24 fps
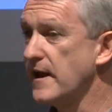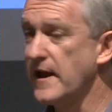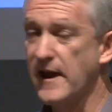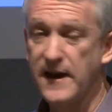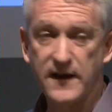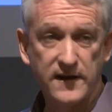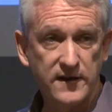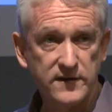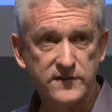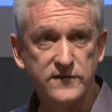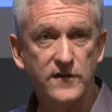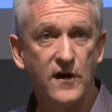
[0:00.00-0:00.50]

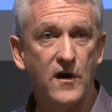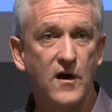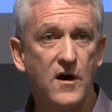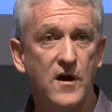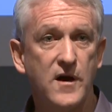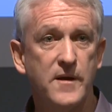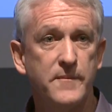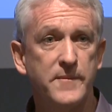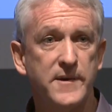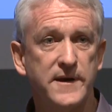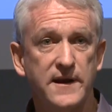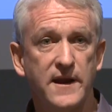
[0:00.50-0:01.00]
and the
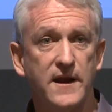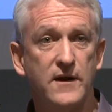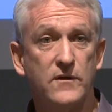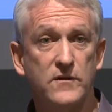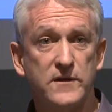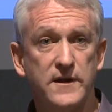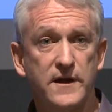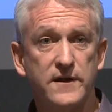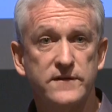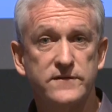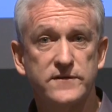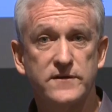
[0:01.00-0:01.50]
time and
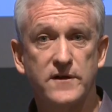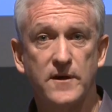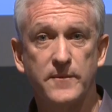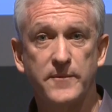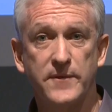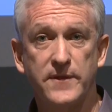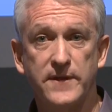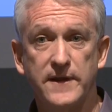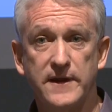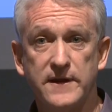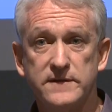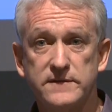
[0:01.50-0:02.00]
all those type
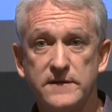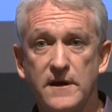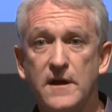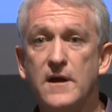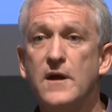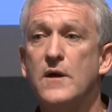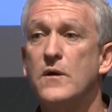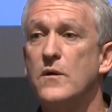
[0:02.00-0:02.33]
of things,